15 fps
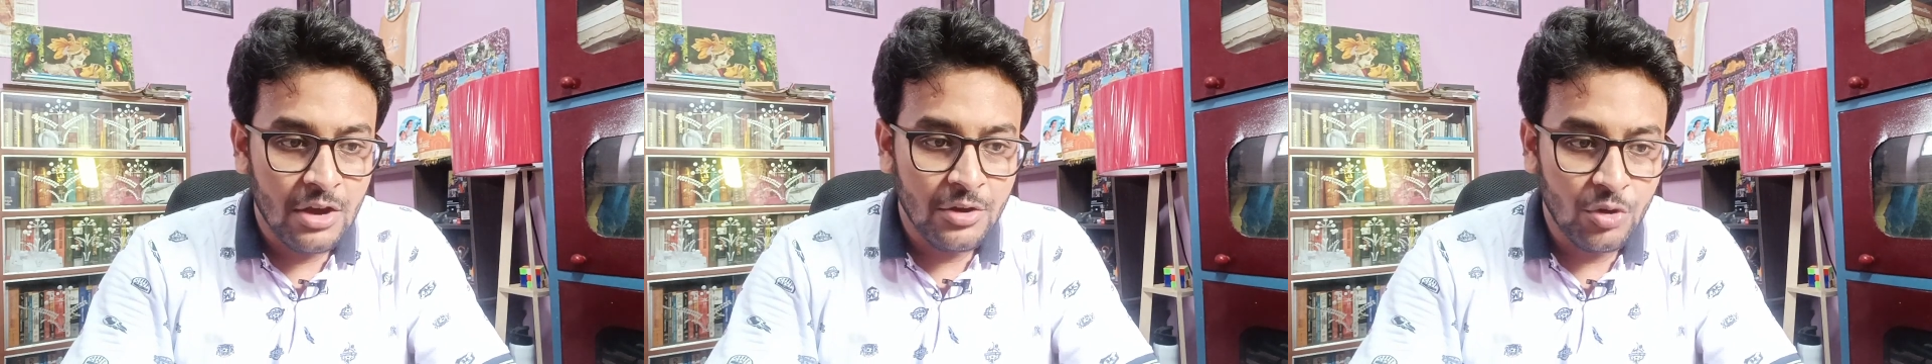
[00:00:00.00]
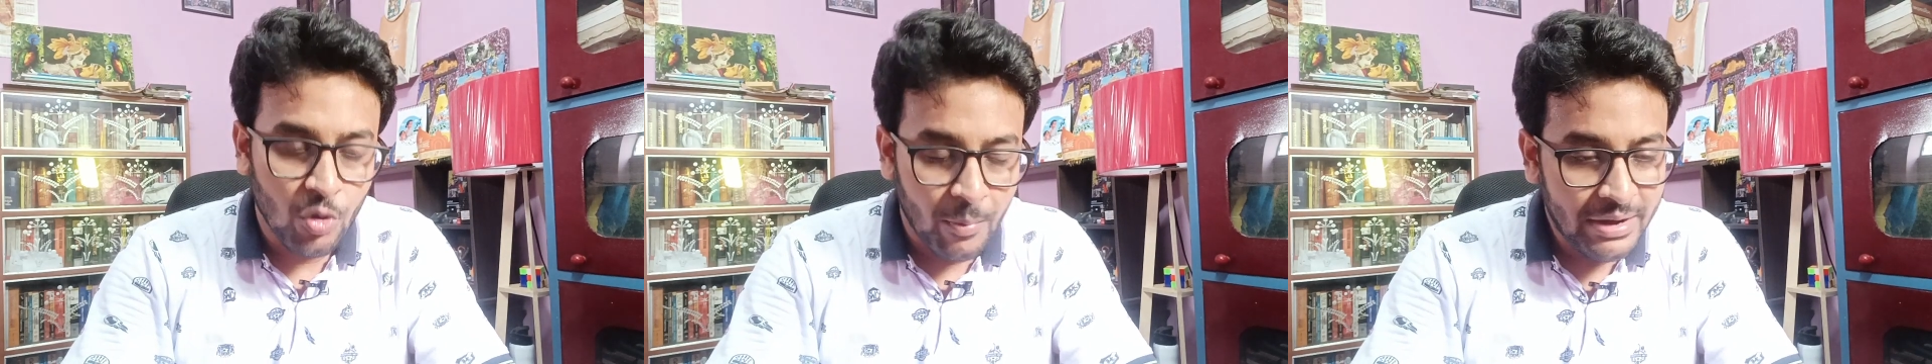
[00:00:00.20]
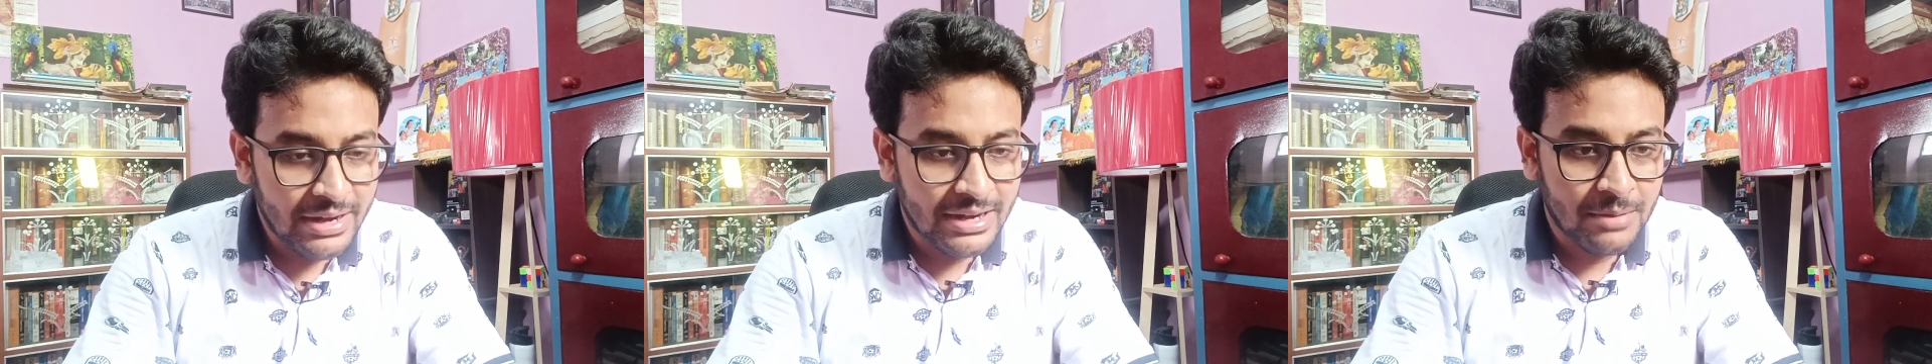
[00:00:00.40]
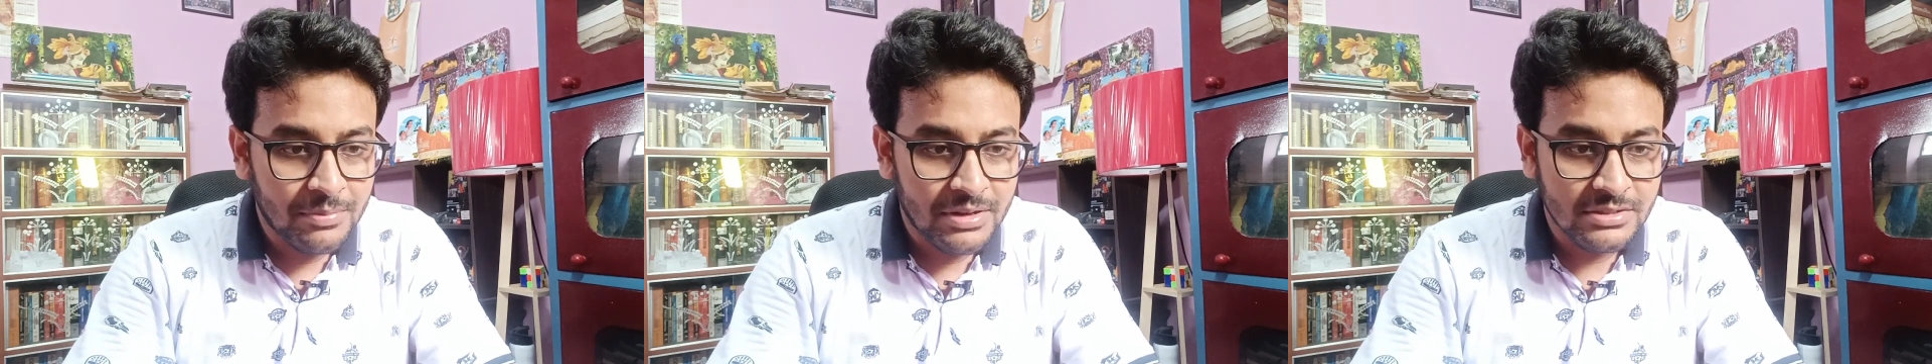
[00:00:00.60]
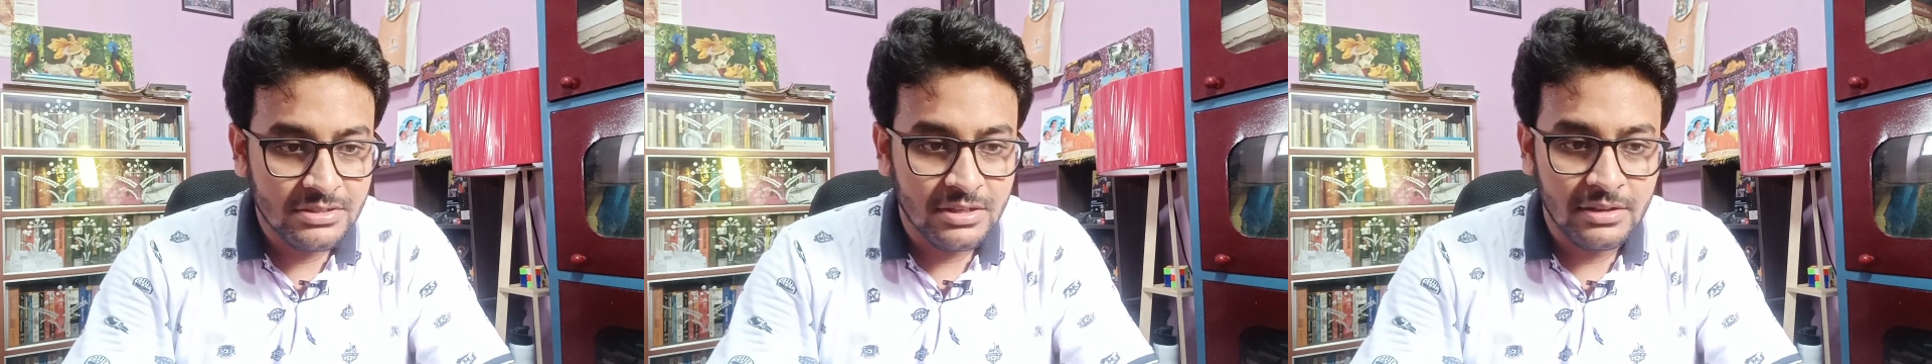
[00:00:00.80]
domain
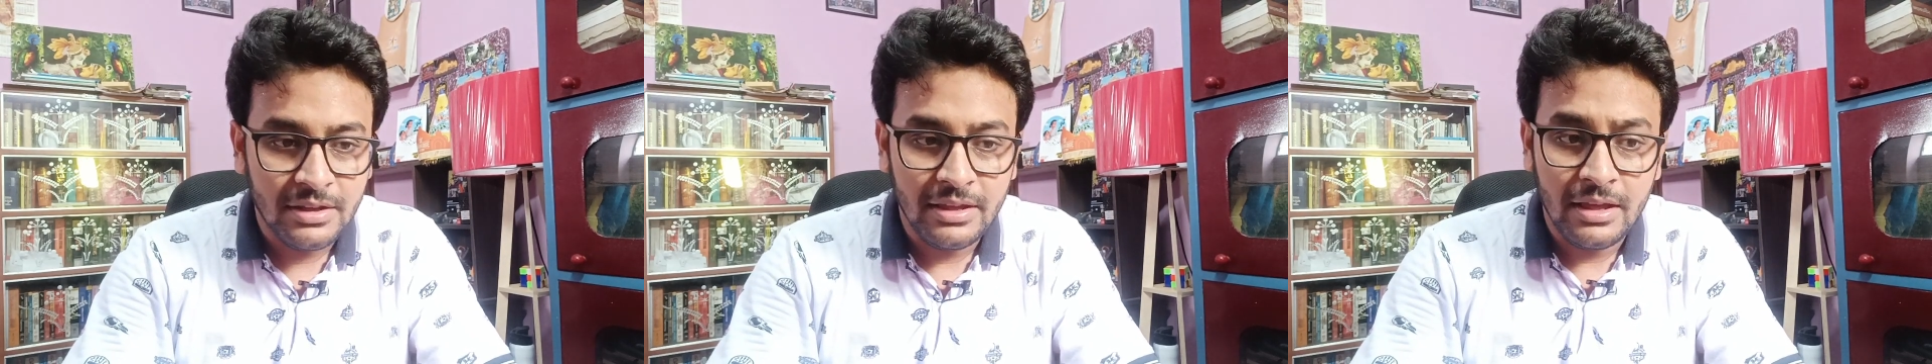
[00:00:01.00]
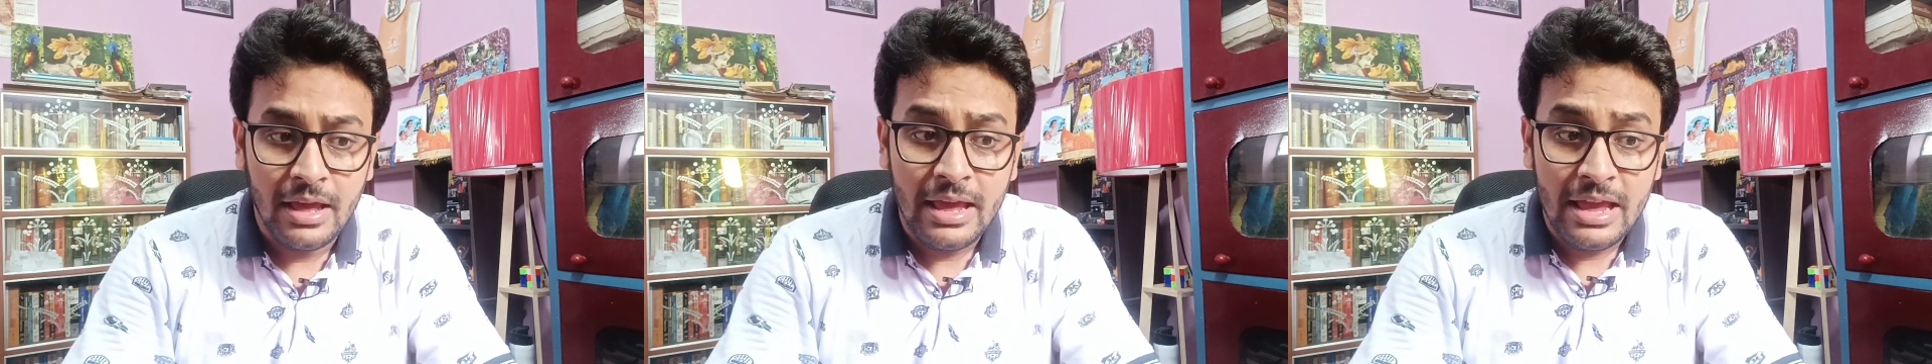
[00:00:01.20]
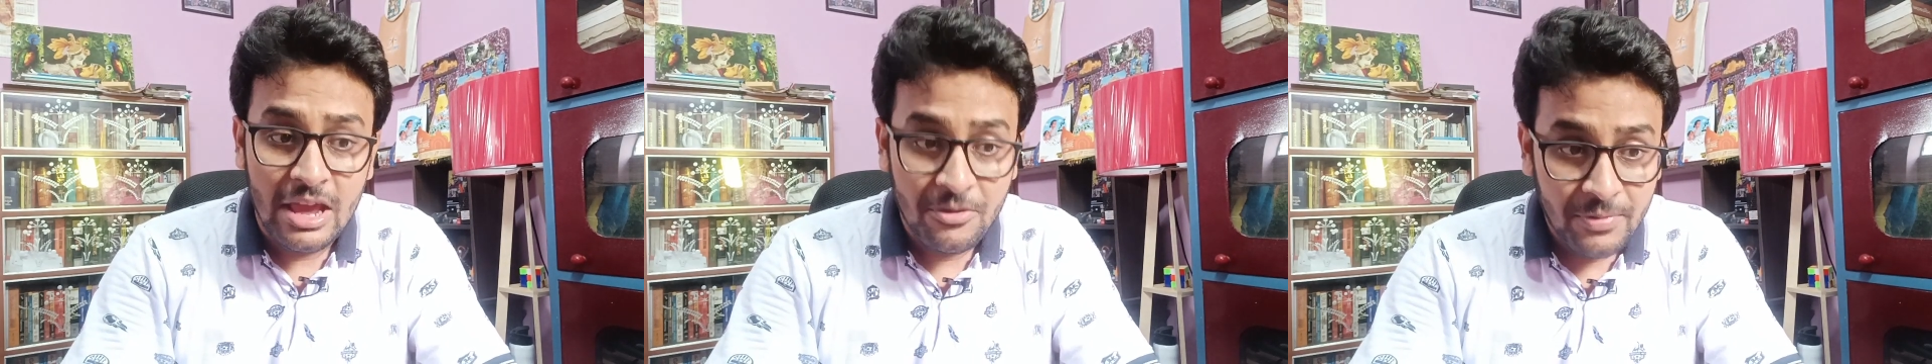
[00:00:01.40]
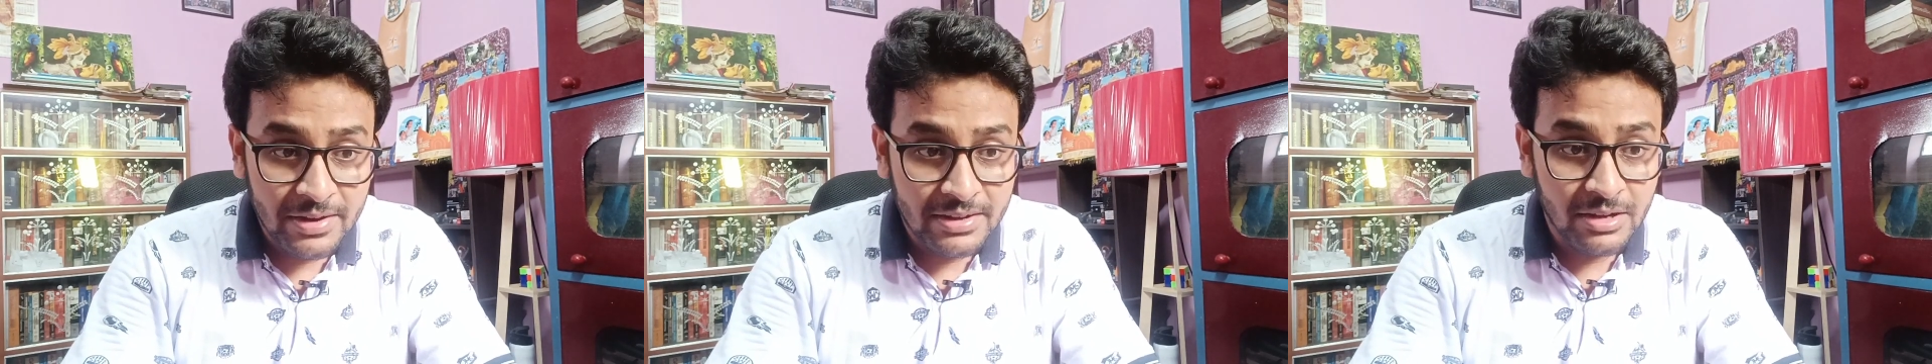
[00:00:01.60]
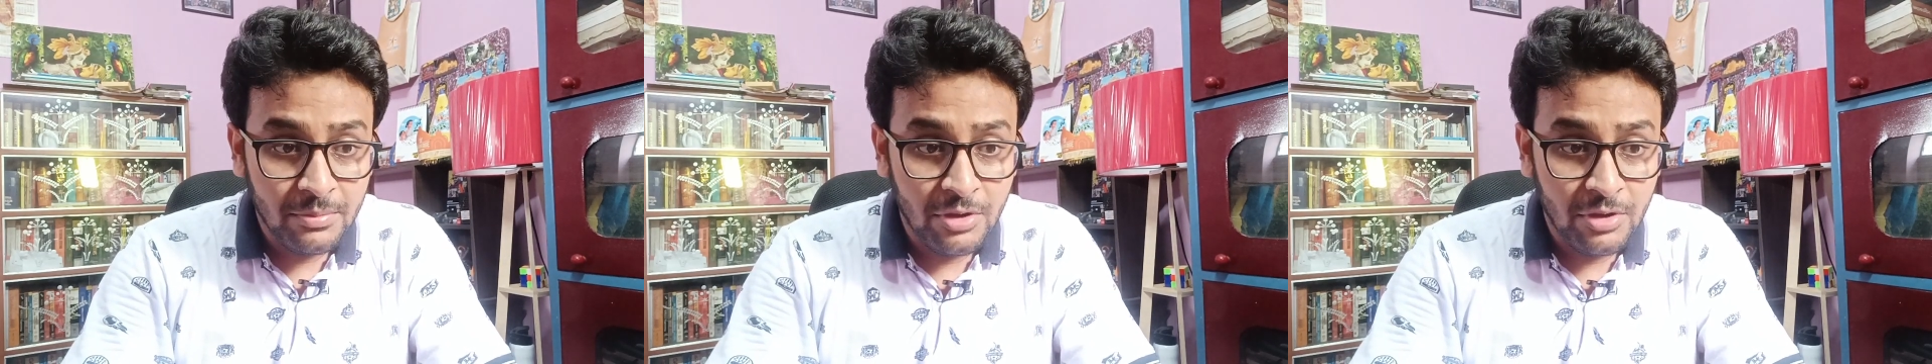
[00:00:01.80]
adaptation, effective